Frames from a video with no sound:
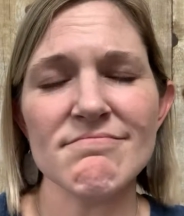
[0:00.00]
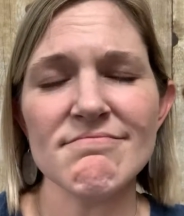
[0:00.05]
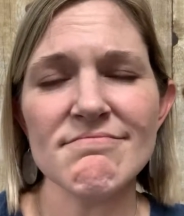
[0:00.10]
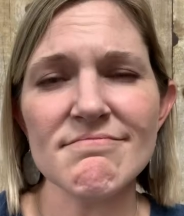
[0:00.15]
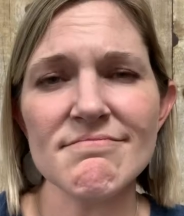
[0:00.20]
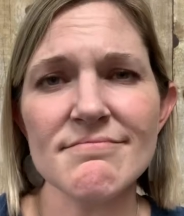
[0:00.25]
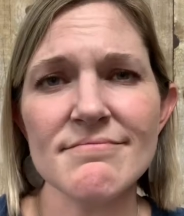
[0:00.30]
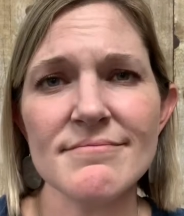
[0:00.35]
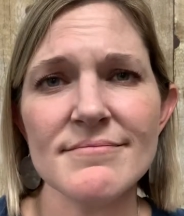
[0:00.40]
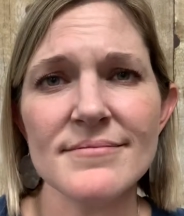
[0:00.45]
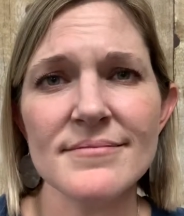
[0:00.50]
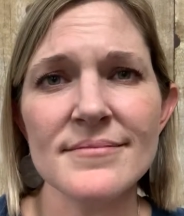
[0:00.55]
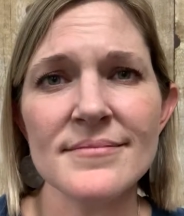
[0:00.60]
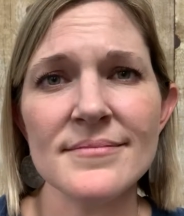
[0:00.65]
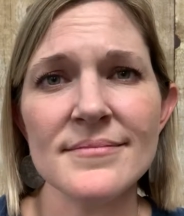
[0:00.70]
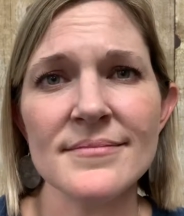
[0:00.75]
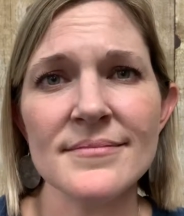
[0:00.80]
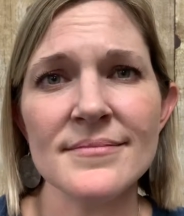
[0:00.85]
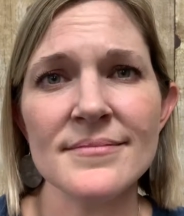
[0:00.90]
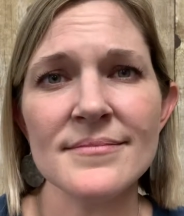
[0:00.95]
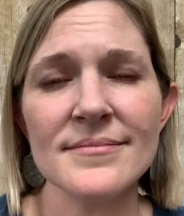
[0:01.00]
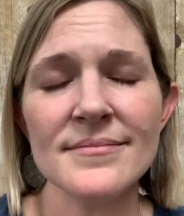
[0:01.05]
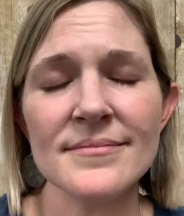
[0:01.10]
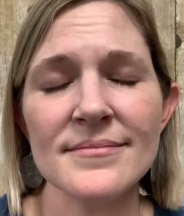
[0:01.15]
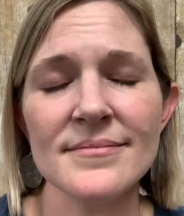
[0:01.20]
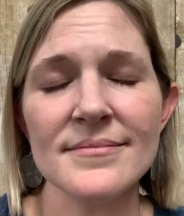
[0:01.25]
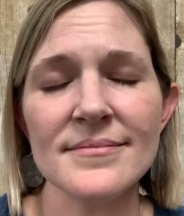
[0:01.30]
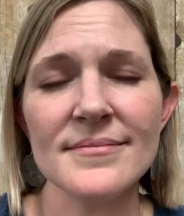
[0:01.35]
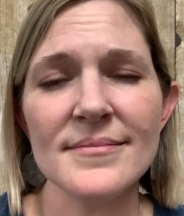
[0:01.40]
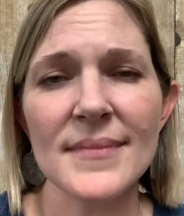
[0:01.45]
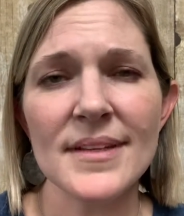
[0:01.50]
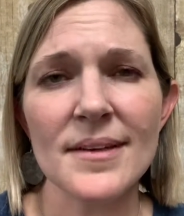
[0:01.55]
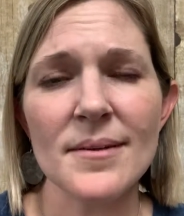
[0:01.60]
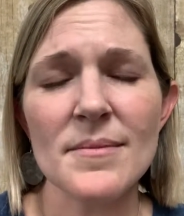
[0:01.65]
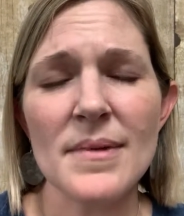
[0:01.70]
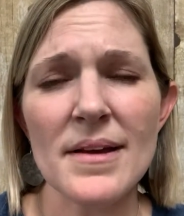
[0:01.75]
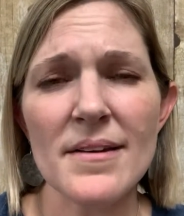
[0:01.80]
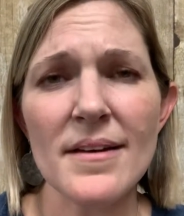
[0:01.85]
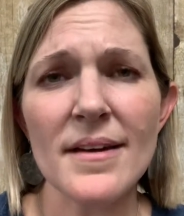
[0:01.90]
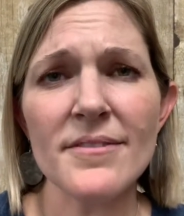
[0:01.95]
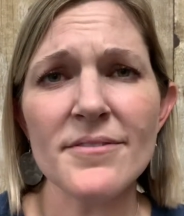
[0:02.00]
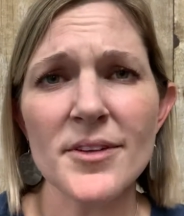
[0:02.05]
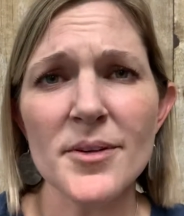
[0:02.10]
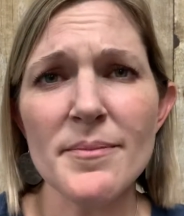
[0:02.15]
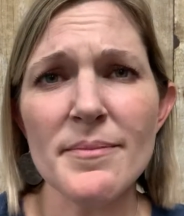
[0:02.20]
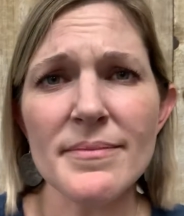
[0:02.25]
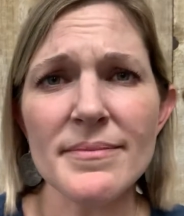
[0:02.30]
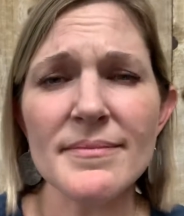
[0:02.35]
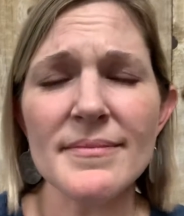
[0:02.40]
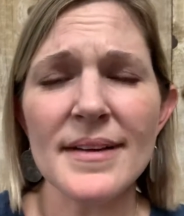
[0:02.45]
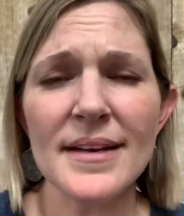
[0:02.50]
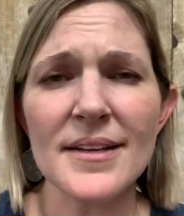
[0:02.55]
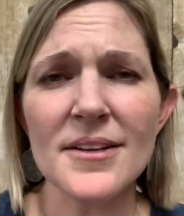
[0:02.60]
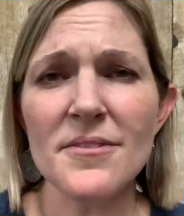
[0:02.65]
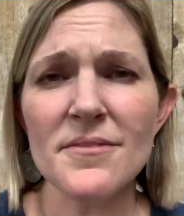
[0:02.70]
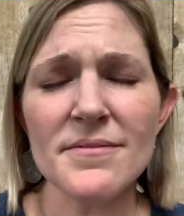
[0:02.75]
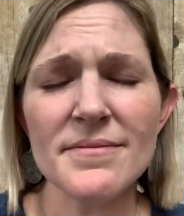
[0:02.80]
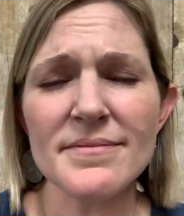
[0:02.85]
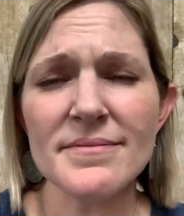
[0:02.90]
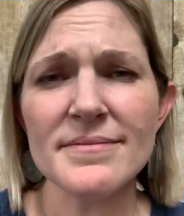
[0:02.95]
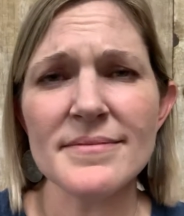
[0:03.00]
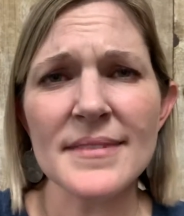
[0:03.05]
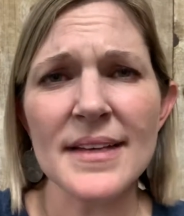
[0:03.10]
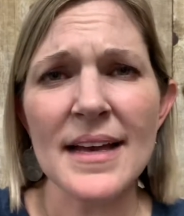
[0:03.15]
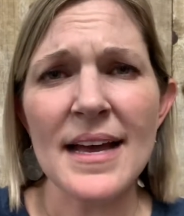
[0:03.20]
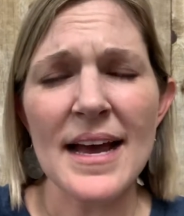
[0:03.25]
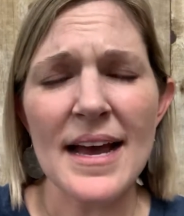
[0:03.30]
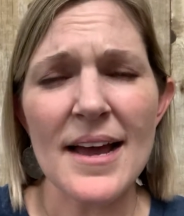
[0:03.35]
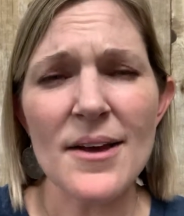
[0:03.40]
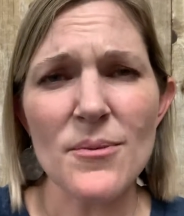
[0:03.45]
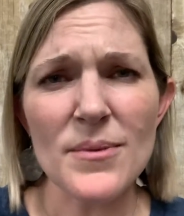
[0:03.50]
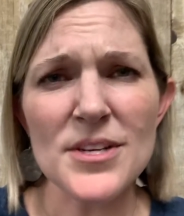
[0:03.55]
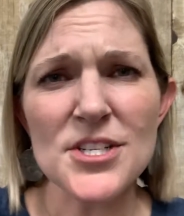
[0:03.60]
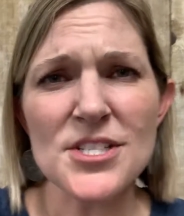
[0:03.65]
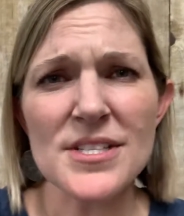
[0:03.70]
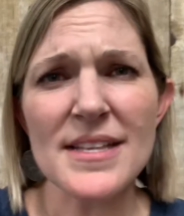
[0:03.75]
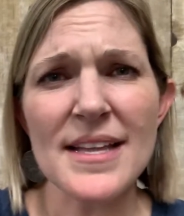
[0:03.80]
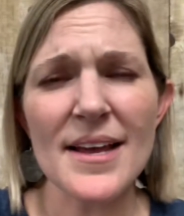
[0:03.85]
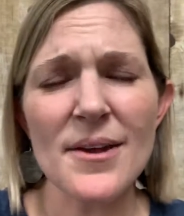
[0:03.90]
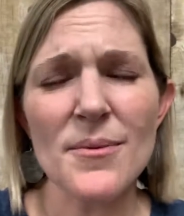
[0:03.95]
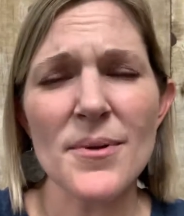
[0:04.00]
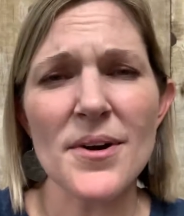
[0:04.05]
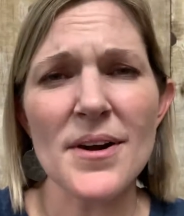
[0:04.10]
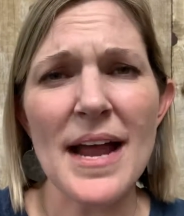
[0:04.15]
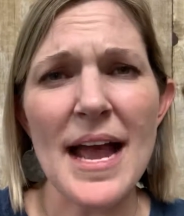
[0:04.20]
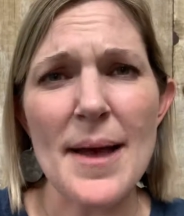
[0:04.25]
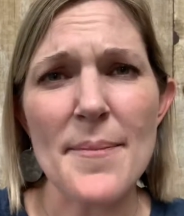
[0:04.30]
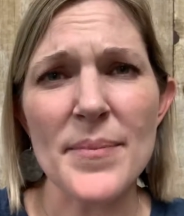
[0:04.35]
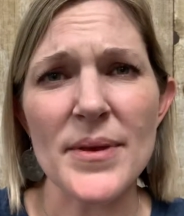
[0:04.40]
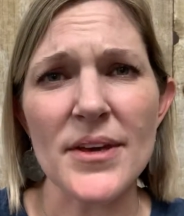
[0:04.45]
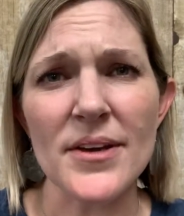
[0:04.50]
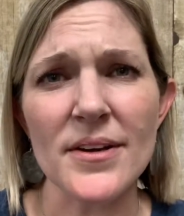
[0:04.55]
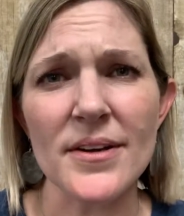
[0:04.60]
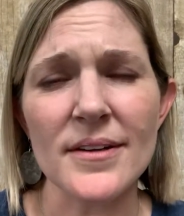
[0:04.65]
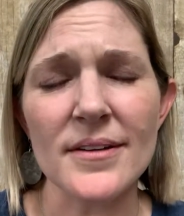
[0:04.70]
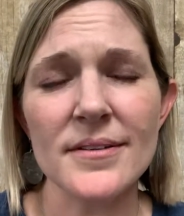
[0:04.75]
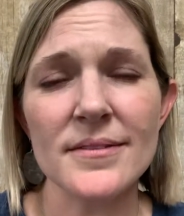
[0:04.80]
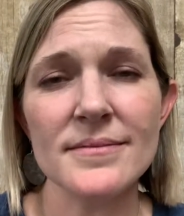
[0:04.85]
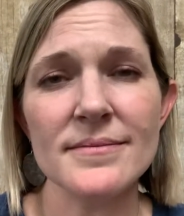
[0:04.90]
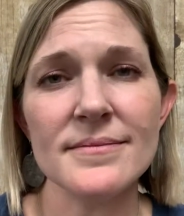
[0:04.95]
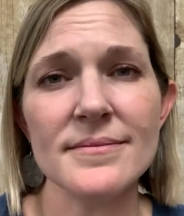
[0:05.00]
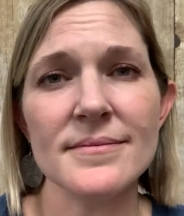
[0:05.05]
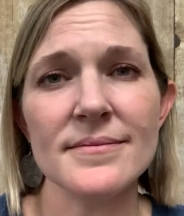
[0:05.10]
Hmm. I, I feel, I don't, I wish they were happier.